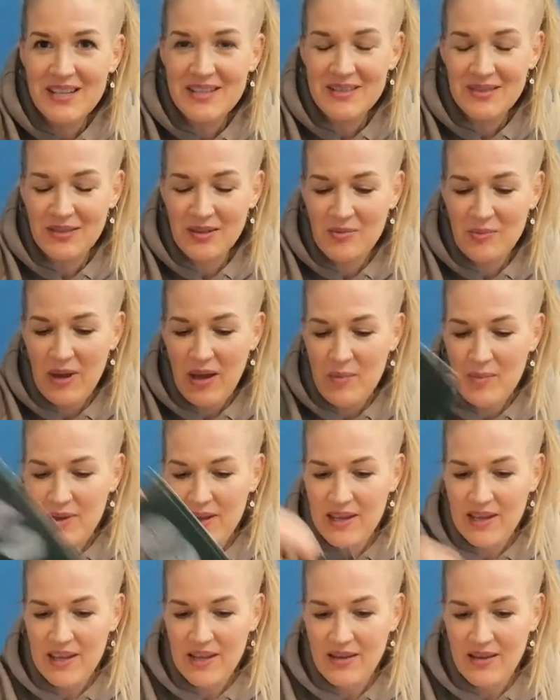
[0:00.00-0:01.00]
So you may
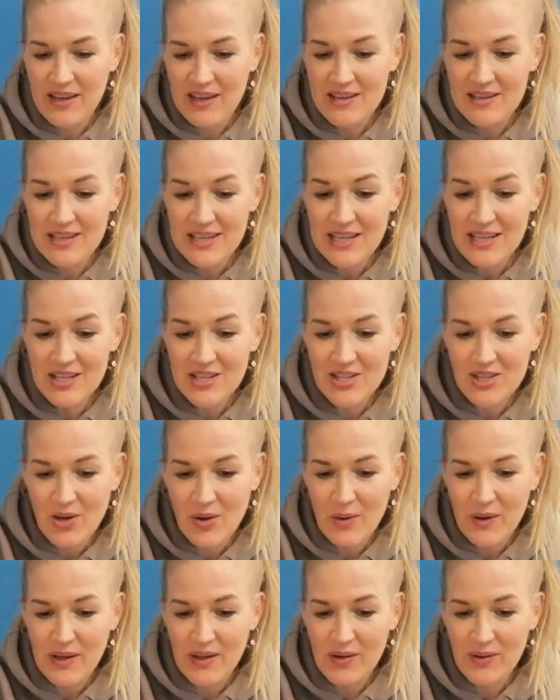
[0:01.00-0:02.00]
be indeed
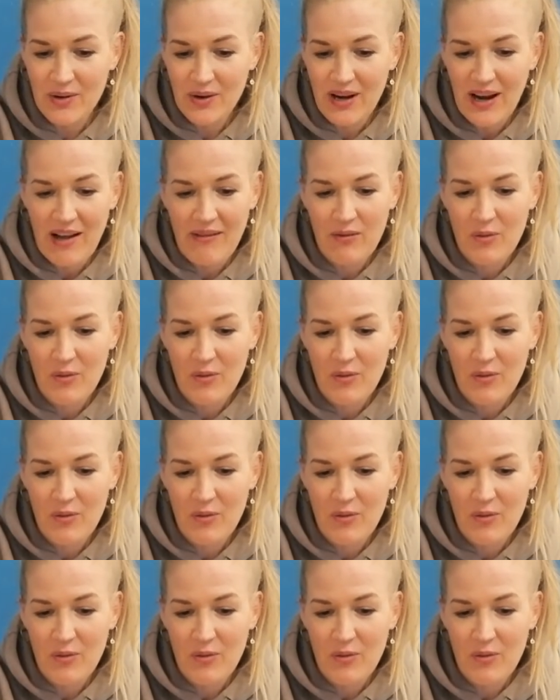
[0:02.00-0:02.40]
showing have